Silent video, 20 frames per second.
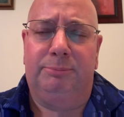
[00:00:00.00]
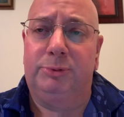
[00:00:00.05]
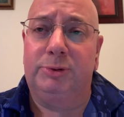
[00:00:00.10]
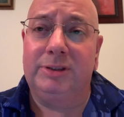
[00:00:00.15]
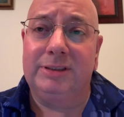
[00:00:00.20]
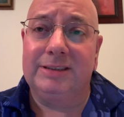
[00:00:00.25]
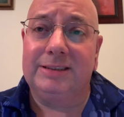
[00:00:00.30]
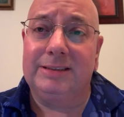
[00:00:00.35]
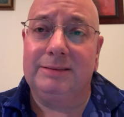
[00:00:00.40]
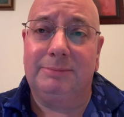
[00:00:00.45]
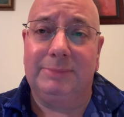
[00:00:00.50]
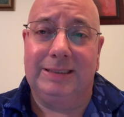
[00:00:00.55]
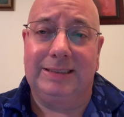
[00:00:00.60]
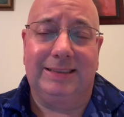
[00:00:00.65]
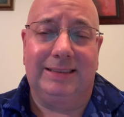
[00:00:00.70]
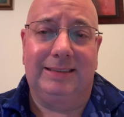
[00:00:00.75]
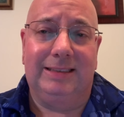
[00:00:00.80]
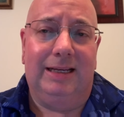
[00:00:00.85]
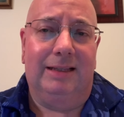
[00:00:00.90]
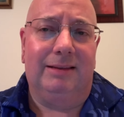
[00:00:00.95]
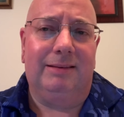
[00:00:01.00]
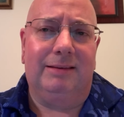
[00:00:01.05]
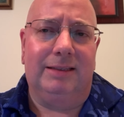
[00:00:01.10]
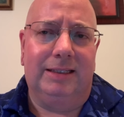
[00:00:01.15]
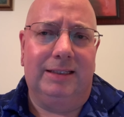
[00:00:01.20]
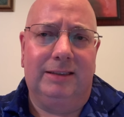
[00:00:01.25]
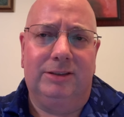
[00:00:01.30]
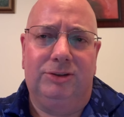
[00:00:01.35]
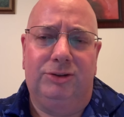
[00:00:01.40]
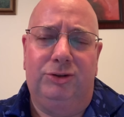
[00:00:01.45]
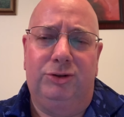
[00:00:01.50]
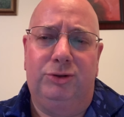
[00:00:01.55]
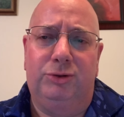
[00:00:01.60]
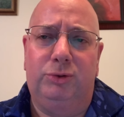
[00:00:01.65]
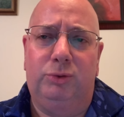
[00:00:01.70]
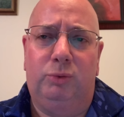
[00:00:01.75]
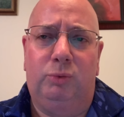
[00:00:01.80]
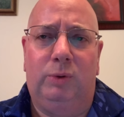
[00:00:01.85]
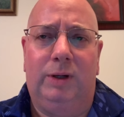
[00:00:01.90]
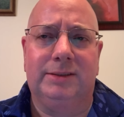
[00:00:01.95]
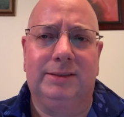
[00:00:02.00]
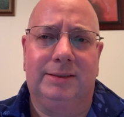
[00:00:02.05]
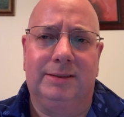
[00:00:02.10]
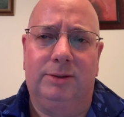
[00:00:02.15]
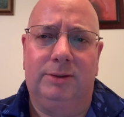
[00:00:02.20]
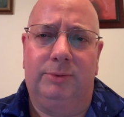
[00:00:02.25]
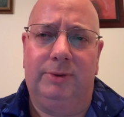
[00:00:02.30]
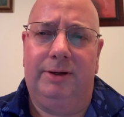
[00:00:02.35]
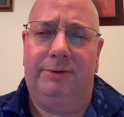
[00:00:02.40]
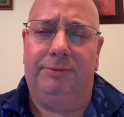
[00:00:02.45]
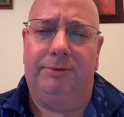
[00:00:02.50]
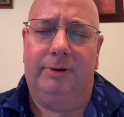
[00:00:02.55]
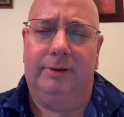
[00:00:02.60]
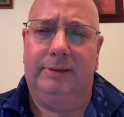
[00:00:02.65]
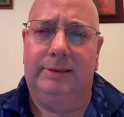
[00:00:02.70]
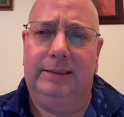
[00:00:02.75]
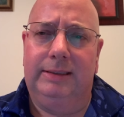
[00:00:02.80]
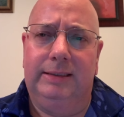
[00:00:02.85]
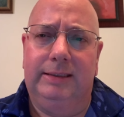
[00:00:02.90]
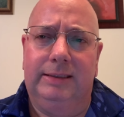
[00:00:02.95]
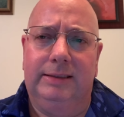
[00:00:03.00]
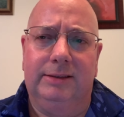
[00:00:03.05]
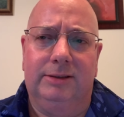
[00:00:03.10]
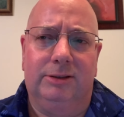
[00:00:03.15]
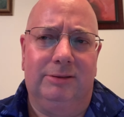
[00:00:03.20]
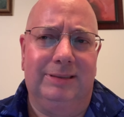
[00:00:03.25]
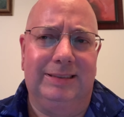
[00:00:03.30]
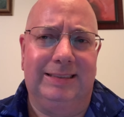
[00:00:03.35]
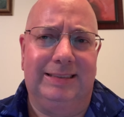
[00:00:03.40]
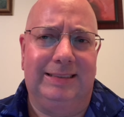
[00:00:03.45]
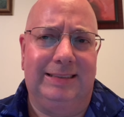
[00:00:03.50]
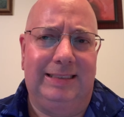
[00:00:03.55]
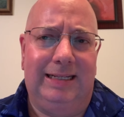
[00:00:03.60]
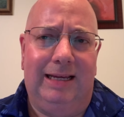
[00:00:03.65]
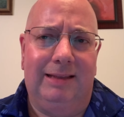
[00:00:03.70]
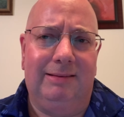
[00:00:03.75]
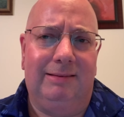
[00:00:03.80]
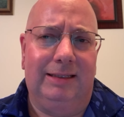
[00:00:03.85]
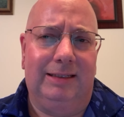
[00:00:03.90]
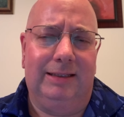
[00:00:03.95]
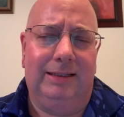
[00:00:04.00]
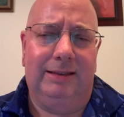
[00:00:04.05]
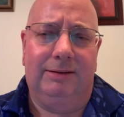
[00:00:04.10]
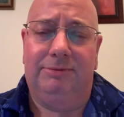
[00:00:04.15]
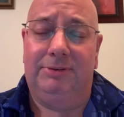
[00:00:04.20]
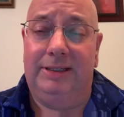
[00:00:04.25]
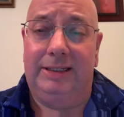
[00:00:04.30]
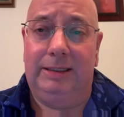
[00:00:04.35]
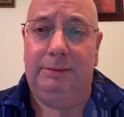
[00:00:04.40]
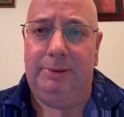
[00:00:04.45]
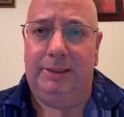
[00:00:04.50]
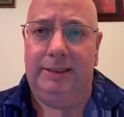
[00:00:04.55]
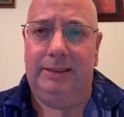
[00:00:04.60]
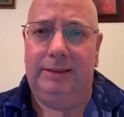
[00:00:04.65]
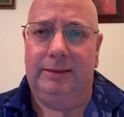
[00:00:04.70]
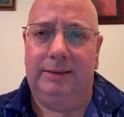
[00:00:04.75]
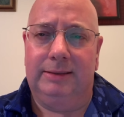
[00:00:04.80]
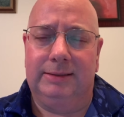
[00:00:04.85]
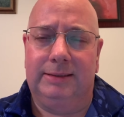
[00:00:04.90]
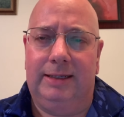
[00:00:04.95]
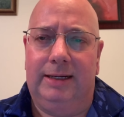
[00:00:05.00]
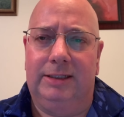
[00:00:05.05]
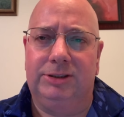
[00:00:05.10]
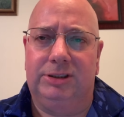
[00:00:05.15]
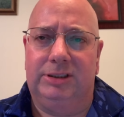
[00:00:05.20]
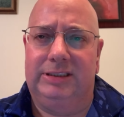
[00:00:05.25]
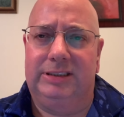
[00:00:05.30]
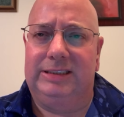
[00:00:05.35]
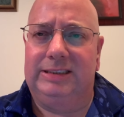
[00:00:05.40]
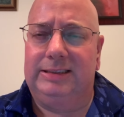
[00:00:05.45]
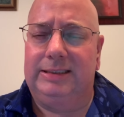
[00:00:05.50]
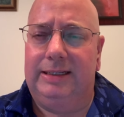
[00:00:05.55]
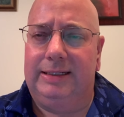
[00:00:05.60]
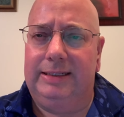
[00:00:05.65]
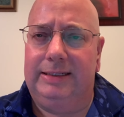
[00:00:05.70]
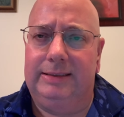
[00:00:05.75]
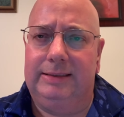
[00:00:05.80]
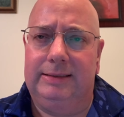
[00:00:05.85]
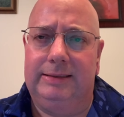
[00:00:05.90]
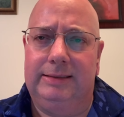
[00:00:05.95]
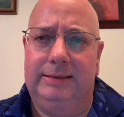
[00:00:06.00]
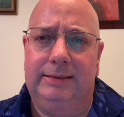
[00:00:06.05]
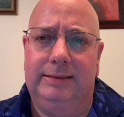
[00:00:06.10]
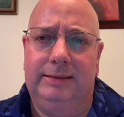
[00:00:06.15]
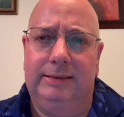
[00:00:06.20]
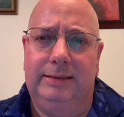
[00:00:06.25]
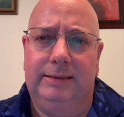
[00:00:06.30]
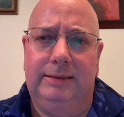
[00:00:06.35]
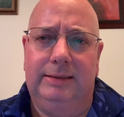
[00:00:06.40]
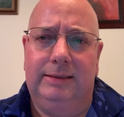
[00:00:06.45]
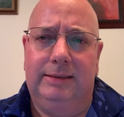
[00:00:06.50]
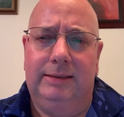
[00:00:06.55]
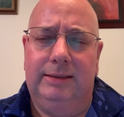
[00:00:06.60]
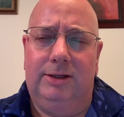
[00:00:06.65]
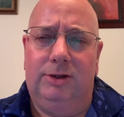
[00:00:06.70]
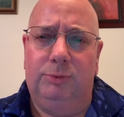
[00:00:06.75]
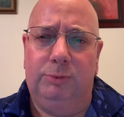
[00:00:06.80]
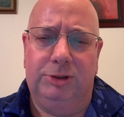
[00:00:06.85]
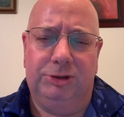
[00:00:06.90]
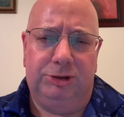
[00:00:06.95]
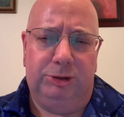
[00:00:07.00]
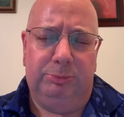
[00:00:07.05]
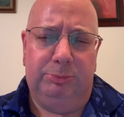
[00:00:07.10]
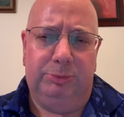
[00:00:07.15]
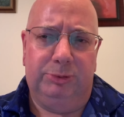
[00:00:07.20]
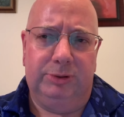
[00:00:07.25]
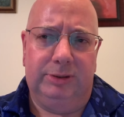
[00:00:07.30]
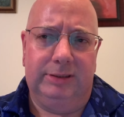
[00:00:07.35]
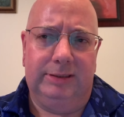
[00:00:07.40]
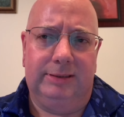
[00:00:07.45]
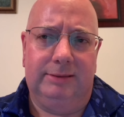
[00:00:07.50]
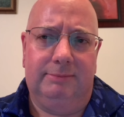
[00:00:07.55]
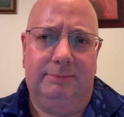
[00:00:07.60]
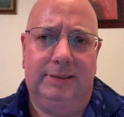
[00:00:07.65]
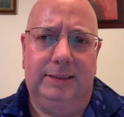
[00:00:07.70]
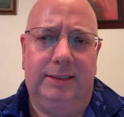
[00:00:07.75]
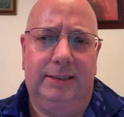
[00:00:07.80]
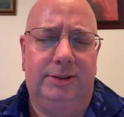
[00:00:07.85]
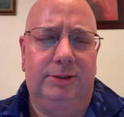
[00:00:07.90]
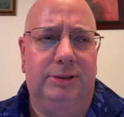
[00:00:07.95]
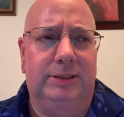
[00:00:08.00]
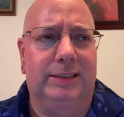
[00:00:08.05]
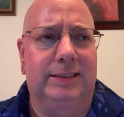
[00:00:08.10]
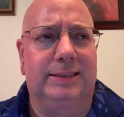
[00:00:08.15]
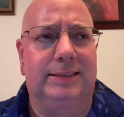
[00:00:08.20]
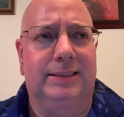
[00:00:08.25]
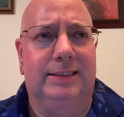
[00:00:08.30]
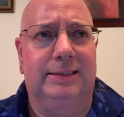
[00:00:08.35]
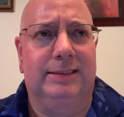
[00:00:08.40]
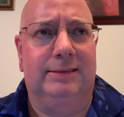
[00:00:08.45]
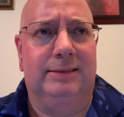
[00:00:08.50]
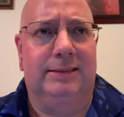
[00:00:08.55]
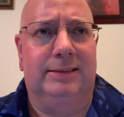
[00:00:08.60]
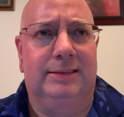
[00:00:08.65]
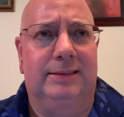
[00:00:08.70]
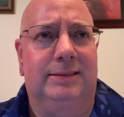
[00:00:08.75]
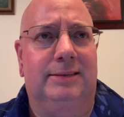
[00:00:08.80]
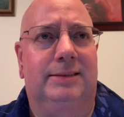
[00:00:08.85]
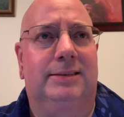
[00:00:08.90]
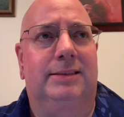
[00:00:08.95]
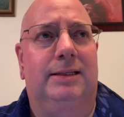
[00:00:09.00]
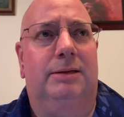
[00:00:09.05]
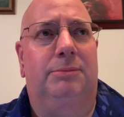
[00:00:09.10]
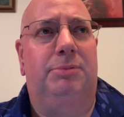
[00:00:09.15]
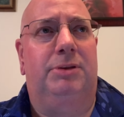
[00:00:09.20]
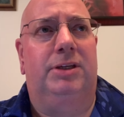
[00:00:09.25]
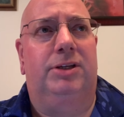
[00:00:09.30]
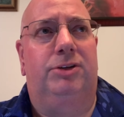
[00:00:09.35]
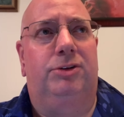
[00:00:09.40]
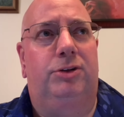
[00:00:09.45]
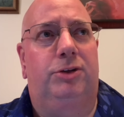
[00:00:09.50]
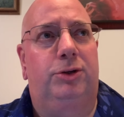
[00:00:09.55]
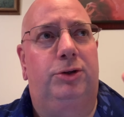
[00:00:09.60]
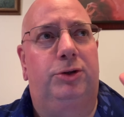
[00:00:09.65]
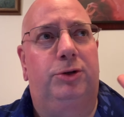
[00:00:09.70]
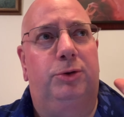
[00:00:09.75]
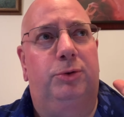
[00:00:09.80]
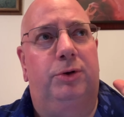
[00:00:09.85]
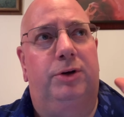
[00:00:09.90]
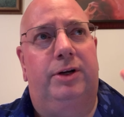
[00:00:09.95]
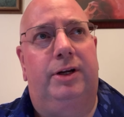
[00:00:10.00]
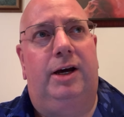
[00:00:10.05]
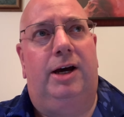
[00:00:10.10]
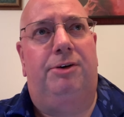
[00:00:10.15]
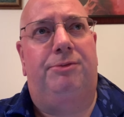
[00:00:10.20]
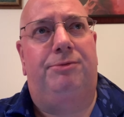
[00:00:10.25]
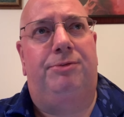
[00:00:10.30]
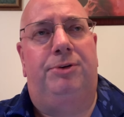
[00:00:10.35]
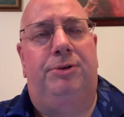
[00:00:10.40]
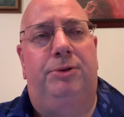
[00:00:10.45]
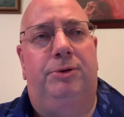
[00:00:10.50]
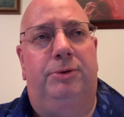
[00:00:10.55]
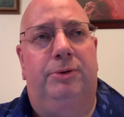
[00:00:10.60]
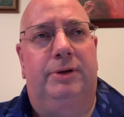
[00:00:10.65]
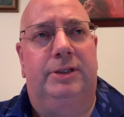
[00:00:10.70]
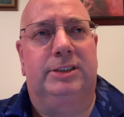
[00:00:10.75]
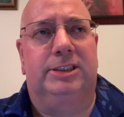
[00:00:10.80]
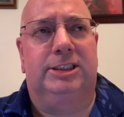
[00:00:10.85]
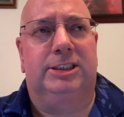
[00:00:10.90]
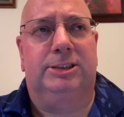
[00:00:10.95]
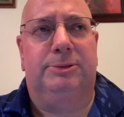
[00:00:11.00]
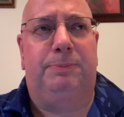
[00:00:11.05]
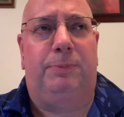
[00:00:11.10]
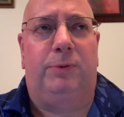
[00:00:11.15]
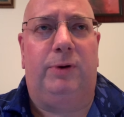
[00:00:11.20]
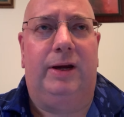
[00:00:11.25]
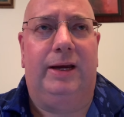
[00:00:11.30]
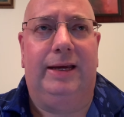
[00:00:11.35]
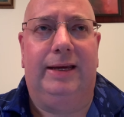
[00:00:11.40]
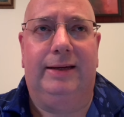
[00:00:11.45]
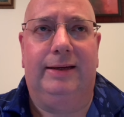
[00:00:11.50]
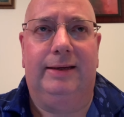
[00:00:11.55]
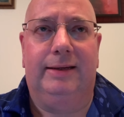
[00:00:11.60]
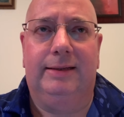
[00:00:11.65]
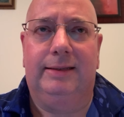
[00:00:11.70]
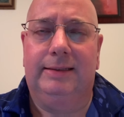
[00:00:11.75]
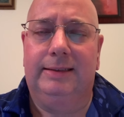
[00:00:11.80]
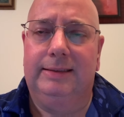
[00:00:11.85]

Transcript: Buddhism is nothing new whatsoever. There is nothing of anybody that's actually studied original Buddhism that you could say that it is something new or novel, or it sprang,